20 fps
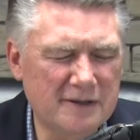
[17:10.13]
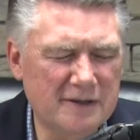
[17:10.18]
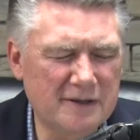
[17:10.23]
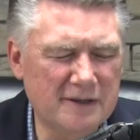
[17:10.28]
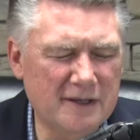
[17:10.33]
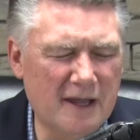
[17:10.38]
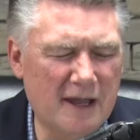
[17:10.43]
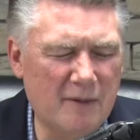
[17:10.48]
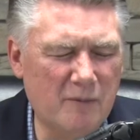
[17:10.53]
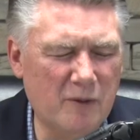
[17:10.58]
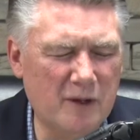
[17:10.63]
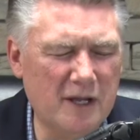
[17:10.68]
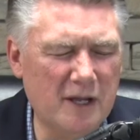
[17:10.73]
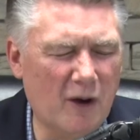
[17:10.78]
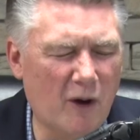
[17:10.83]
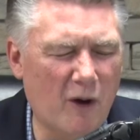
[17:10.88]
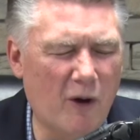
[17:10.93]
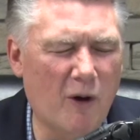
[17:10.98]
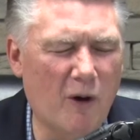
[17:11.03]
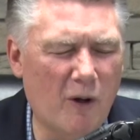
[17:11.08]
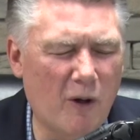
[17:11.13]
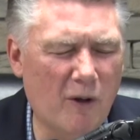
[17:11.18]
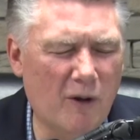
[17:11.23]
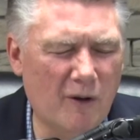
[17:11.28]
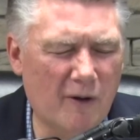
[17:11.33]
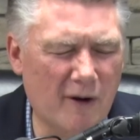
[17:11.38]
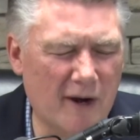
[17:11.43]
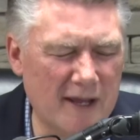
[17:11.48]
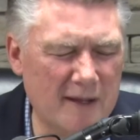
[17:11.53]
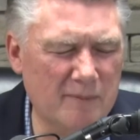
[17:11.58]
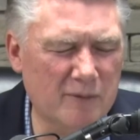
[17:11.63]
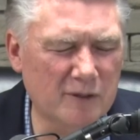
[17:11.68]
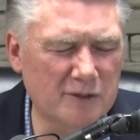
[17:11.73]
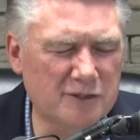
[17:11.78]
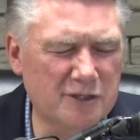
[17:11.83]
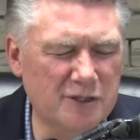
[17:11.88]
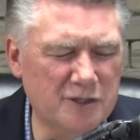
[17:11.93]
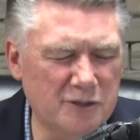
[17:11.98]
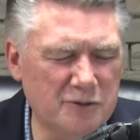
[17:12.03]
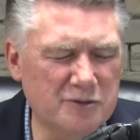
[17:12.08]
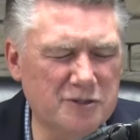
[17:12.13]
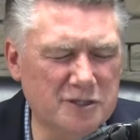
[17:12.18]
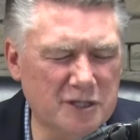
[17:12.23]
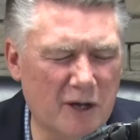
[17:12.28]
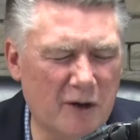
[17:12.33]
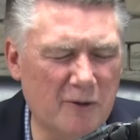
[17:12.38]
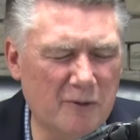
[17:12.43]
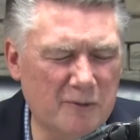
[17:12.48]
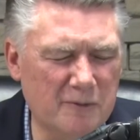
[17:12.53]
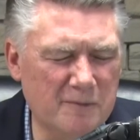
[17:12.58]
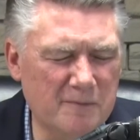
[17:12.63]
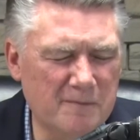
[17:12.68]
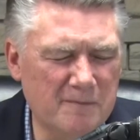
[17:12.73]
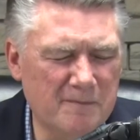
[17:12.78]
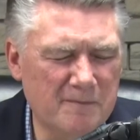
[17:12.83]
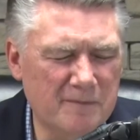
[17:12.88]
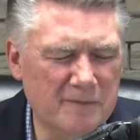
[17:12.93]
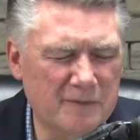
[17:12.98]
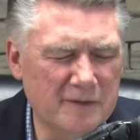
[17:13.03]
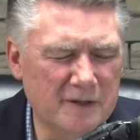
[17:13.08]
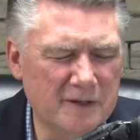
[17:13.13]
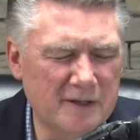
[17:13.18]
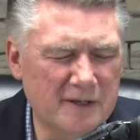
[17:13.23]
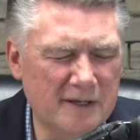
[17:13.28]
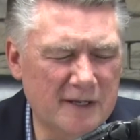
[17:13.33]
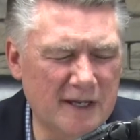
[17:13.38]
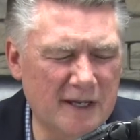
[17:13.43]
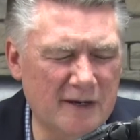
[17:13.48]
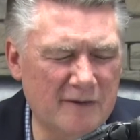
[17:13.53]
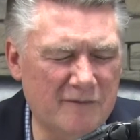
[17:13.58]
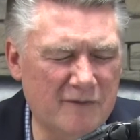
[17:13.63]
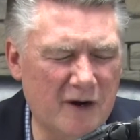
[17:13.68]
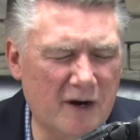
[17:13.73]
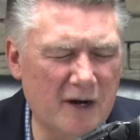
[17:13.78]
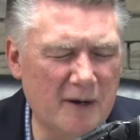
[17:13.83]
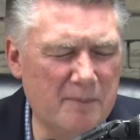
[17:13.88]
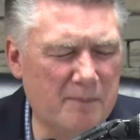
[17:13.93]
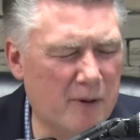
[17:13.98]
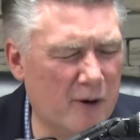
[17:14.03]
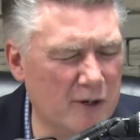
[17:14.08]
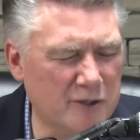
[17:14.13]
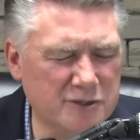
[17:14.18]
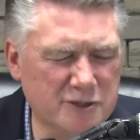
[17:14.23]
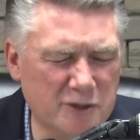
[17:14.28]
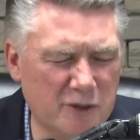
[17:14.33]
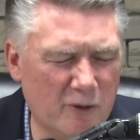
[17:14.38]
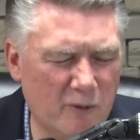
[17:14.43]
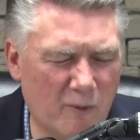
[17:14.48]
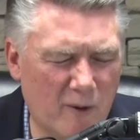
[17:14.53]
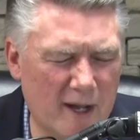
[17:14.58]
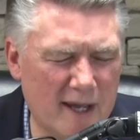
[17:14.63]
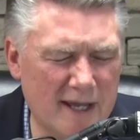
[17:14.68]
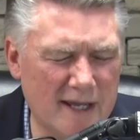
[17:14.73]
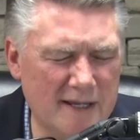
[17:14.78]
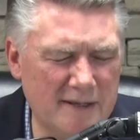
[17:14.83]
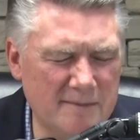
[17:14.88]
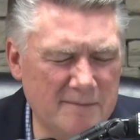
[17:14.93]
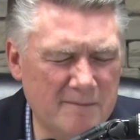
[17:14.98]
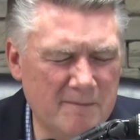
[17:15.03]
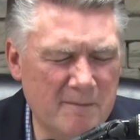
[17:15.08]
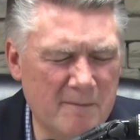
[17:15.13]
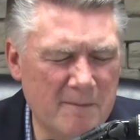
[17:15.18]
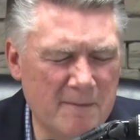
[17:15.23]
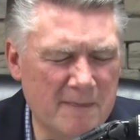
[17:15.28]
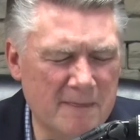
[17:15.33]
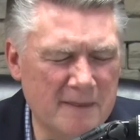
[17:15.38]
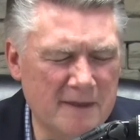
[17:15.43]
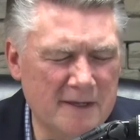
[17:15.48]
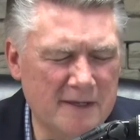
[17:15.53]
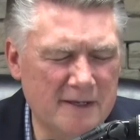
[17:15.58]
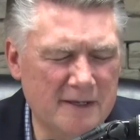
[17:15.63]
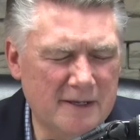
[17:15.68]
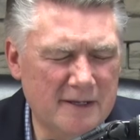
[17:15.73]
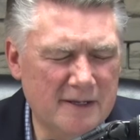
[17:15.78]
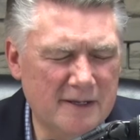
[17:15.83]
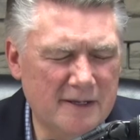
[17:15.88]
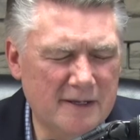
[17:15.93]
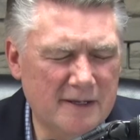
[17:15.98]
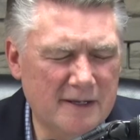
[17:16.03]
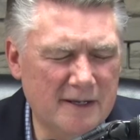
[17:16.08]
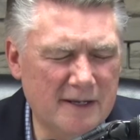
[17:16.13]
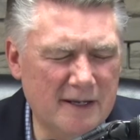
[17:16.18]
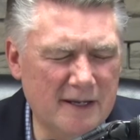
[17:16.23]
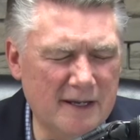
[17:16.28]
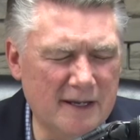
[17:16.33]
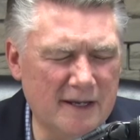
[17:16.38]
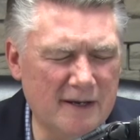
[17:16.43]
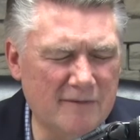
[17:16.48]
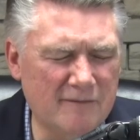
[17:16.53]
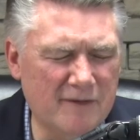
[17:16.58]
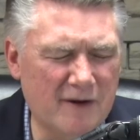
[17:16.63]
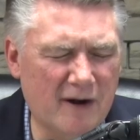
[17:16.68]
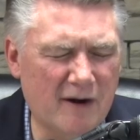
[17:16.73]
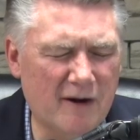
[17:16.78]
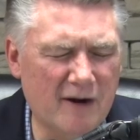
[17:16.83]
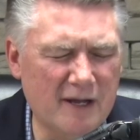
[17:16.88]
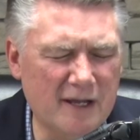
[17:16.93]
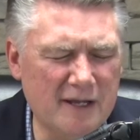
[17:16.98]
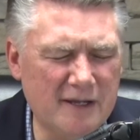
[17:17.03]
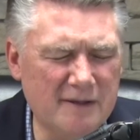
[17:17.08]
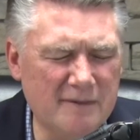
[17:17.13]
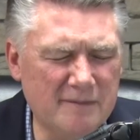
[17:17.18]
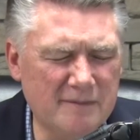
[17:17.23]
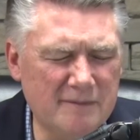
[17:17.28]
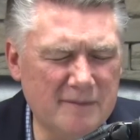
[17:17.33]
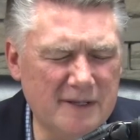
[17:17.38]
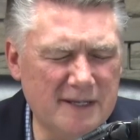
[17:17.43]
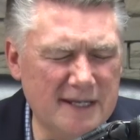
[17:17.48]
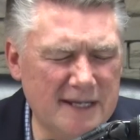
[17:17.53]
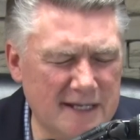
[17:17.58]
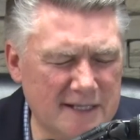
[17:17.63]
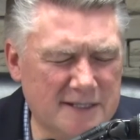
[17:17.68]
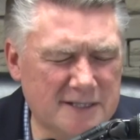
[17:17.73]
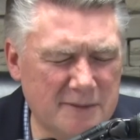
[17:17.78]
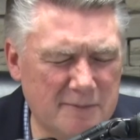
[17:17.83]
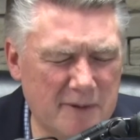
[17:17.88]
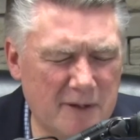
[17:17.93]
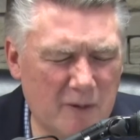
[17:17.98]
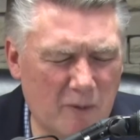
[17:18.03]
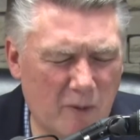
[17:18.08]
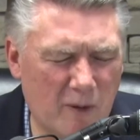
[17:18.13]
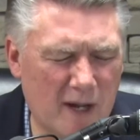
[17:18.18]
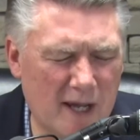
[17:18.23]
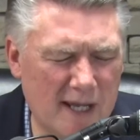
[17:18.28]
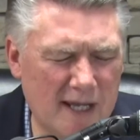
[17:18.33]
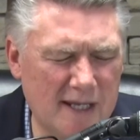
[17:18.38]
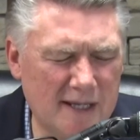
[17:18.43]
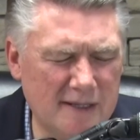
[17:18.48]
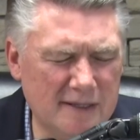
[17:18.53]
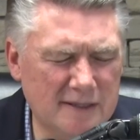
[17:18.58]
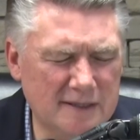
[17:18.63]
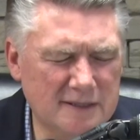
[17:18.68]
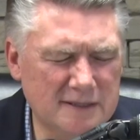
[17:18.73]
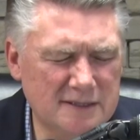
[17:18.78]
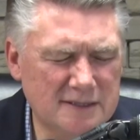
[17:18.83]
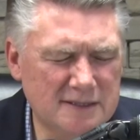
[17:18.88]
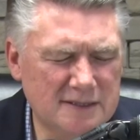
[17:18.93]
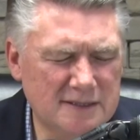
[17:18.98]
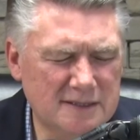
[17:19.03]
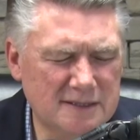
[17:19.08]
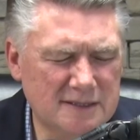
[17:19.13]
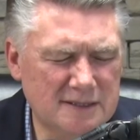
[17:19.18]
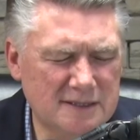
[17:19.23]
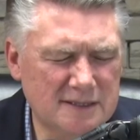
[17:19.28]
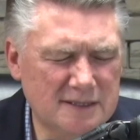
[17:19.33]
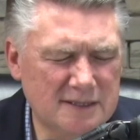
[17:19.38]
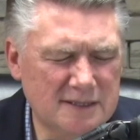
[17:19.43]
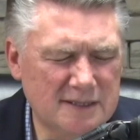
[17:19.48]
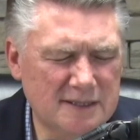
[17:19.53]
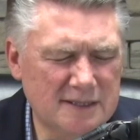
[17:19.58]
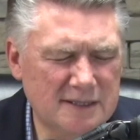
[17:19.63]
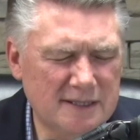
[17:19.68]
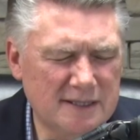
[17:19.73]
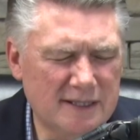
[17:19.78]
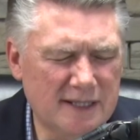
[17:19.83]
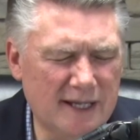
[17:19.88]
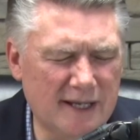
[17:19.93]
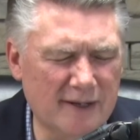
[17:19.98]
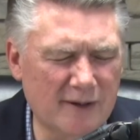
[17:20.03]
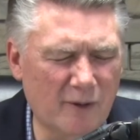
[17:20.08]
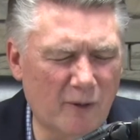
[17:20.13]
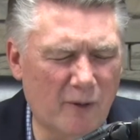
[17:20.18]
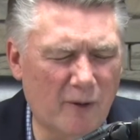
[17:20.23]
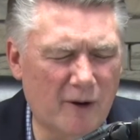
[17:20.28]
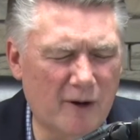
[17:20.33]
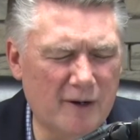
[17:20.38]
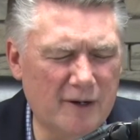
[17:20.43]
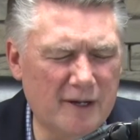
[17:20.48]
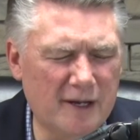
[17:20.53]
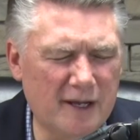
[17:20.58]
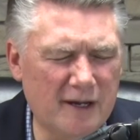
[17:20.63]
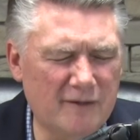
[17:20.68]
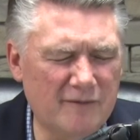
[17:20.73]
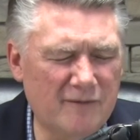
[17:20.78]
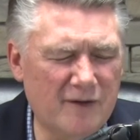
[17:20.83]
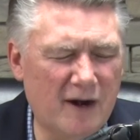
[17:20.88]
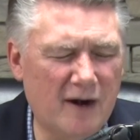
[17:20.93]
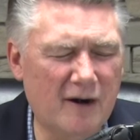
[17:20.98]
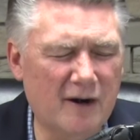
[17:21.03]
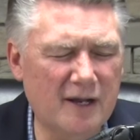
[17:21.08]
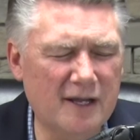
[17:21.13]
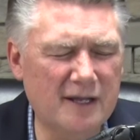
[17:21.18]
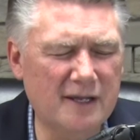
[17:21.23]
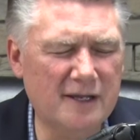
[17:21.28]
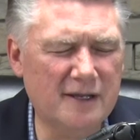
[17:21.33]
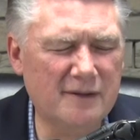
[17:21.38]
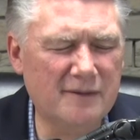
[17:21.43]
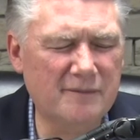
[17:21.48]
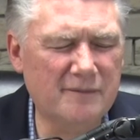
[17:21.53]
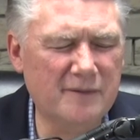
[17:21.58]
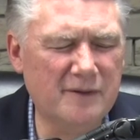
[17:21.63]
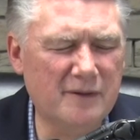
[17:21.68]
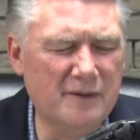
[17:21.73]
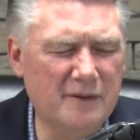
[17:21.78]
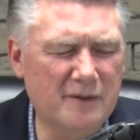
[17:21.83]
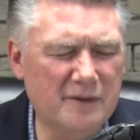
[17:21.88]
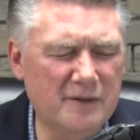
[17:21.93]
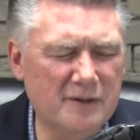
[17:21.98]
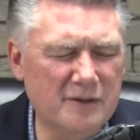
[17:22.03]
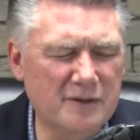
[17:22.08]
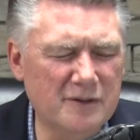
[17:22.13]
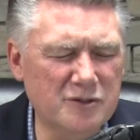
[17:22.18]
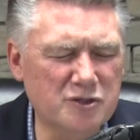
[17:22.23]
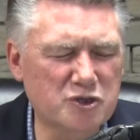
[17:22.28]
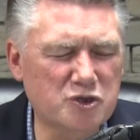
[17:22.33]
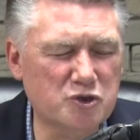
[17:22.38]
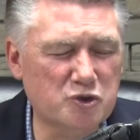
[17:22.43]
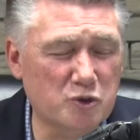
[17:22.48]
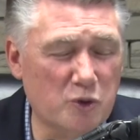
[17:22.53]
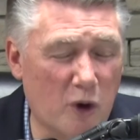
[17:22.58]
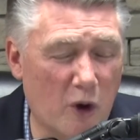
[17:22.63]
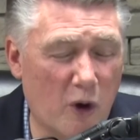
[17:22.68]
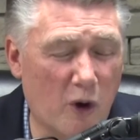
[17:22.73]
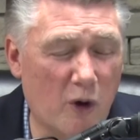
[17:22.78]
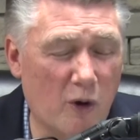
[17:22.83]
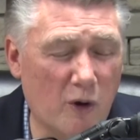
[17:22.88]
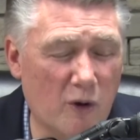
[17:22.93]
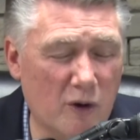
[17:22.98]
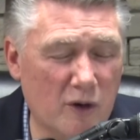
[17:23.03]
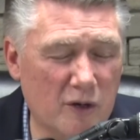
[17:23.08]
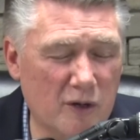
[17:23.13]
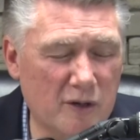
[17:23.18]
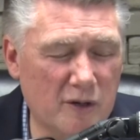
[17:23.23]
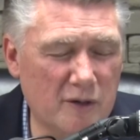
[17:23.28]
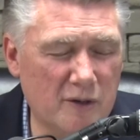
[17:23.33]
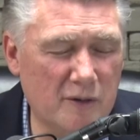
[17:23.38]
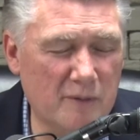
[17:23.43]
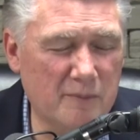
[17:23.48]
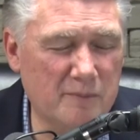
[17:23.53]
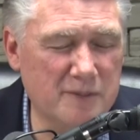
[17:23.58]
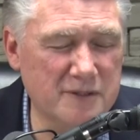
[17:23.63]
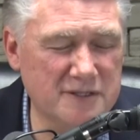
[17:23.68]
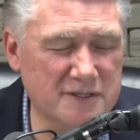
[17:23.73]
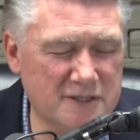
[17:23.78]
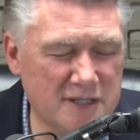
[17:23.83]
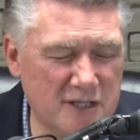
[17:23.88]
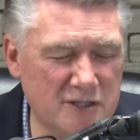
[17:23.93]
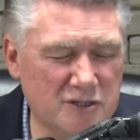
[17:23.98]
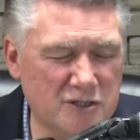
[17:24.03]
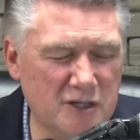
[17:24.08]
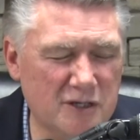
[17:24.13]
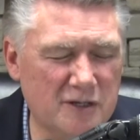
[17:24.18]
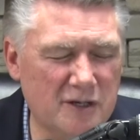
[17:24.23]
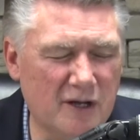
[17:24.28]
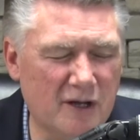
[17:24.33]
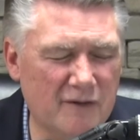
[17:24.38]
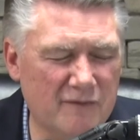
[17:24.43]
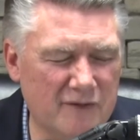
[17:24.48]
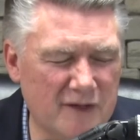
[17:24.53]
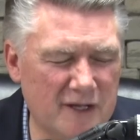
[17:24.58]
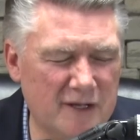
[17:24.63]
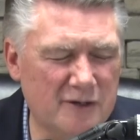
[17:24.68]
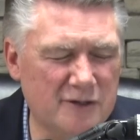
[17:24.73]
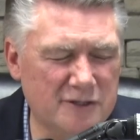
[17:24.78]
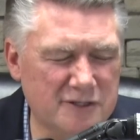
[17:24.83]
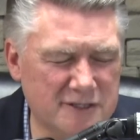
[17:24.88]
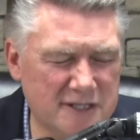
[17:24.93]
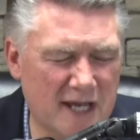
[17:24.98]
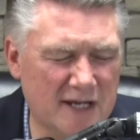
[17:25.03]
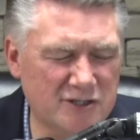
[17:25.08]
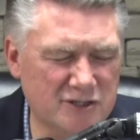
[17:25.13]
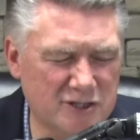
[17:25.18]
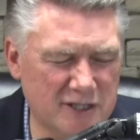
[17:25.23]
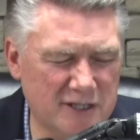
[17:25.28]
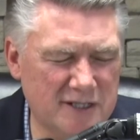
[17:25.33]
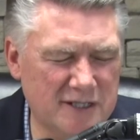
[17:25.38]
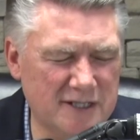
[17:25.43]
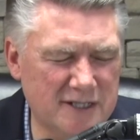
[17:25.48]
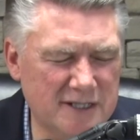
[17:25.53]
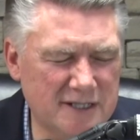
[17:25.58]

that we all are able to do so in a very personal way, in a very intimate way, and Lord, in a very strong position of intercession